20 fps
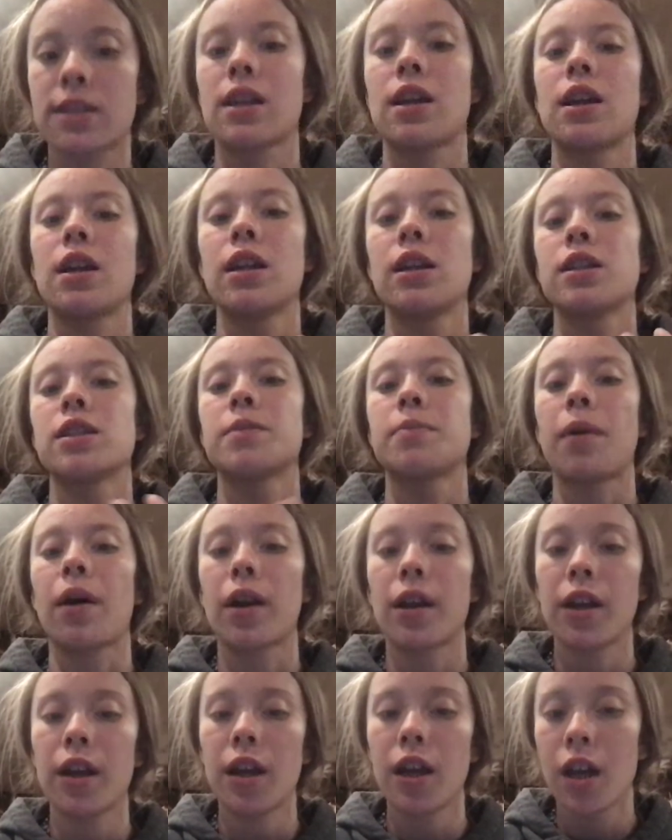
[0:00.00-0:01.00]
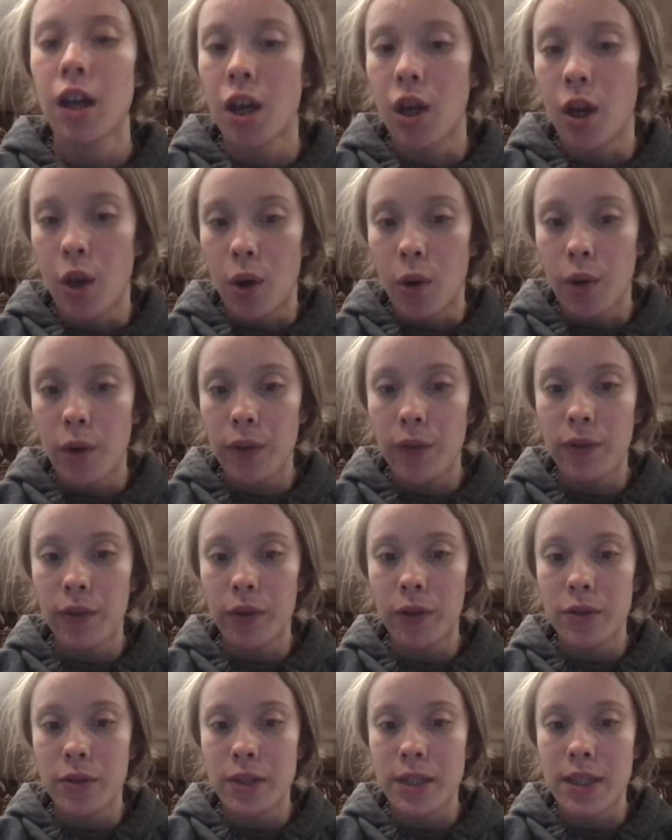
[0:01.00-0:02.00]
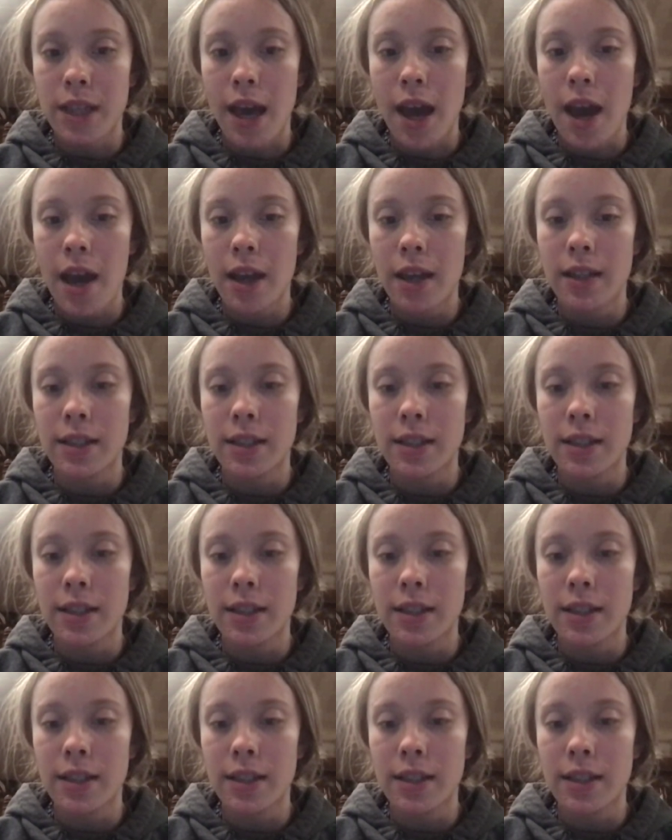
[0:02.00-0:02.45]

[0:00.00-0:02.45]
and his body refused that.